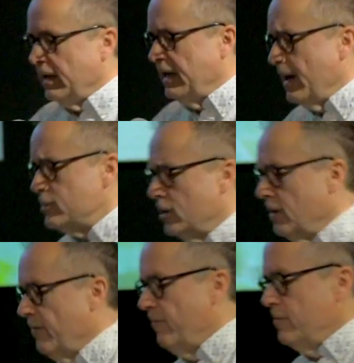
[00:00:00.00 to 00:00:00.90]
get up to
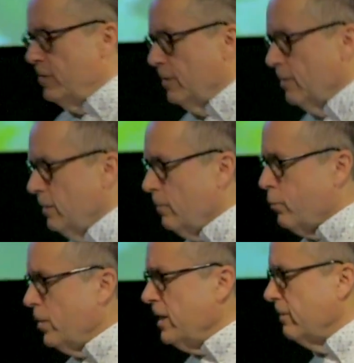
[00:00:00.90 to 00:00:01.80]
the
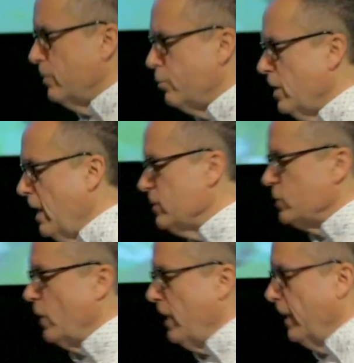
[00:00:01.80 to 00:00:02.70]
brink of the
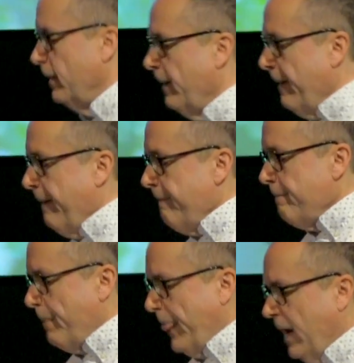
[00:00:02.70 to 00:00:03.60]
promised land,
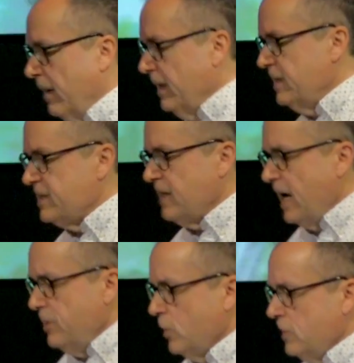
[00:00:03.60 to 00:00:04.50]
and they
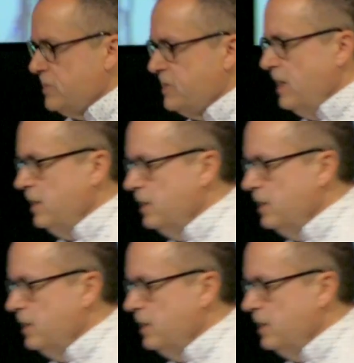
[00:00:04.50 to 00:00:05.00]
decide they're going to send